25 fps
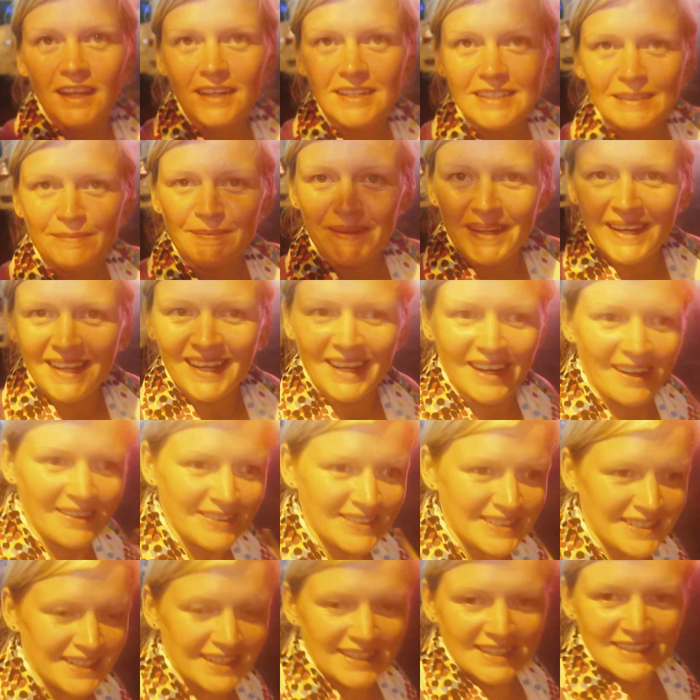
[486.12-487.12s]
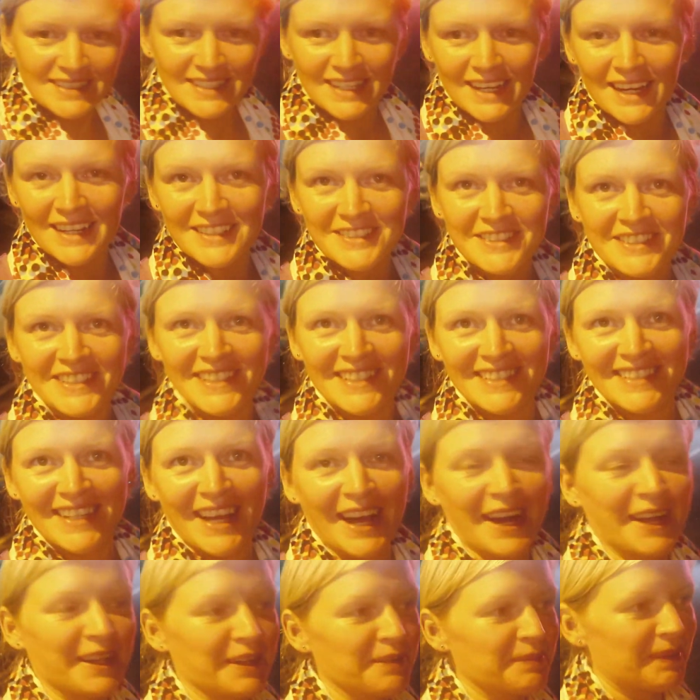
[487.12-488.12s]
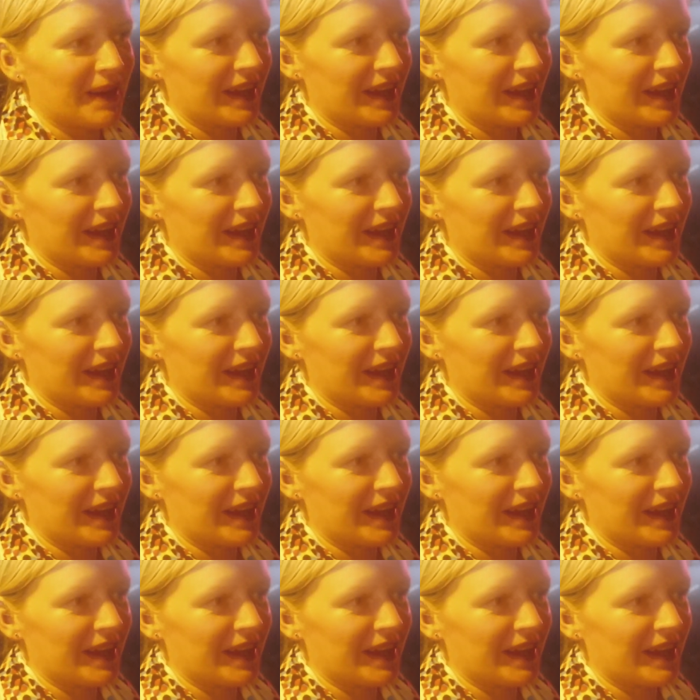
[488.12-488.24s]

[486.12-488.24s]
It is many hours later, as you can tell